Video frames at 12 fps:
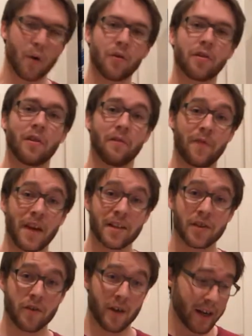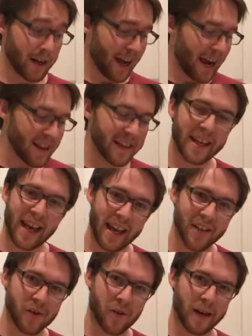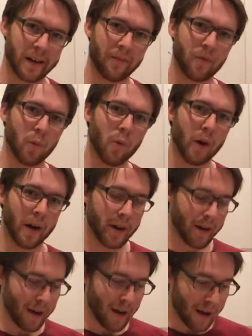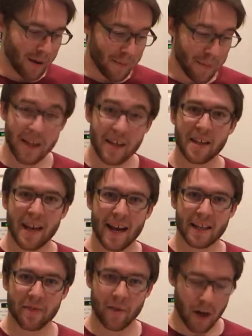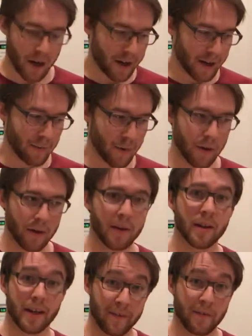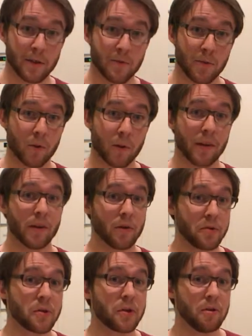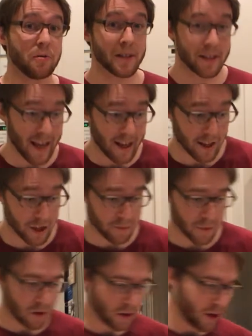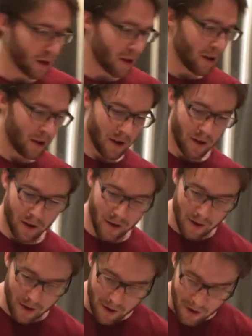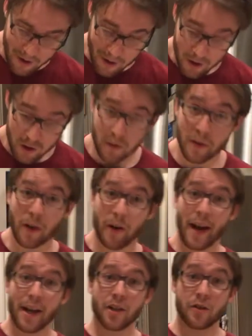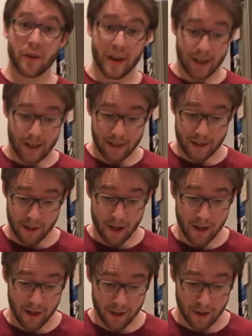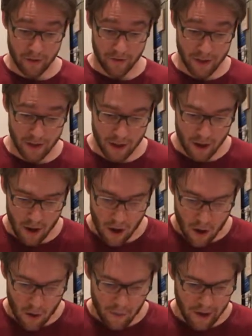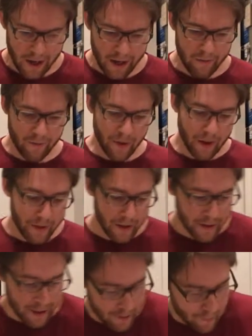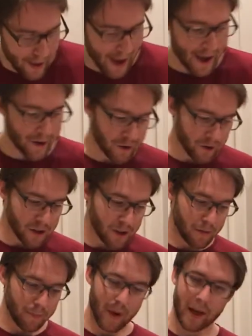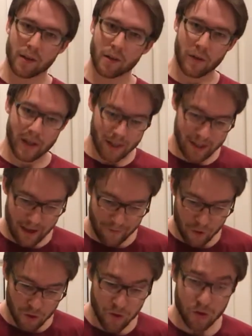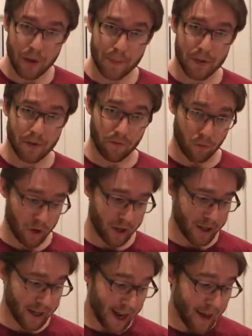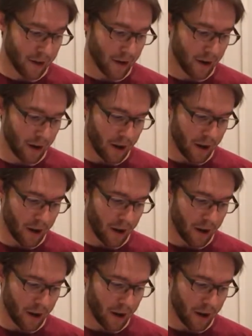both the face grain and the edge grain of the wood. But in the case of a cutting board, the difference between those two is negligible. So with our edge grain as the cutting surface, we can get very neat patterns by gluing several strips of wood together.